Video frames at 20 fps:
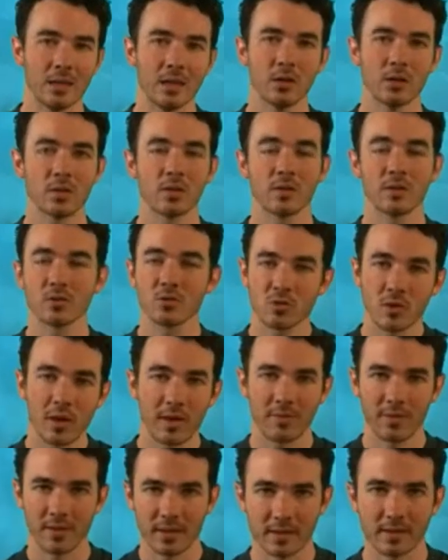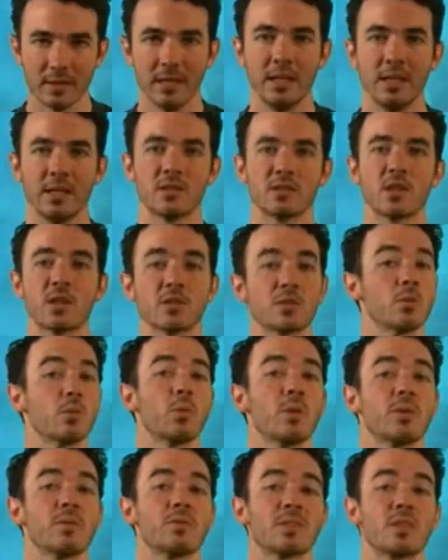hear the traffic. It's also
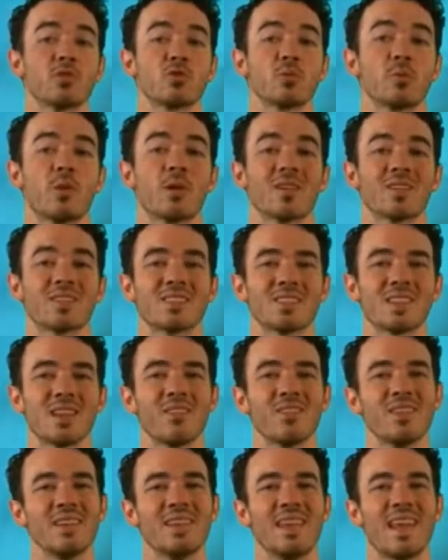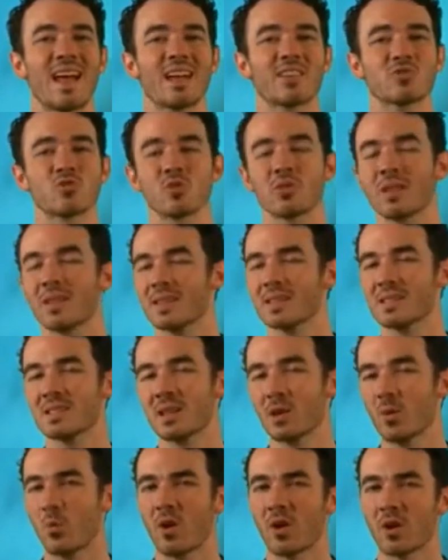one of Central Park's 7
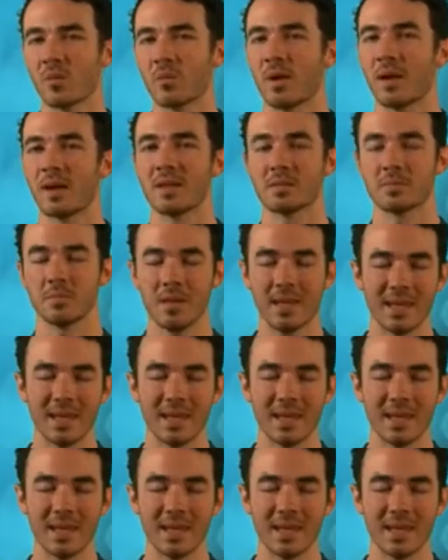naturalistic water bodies,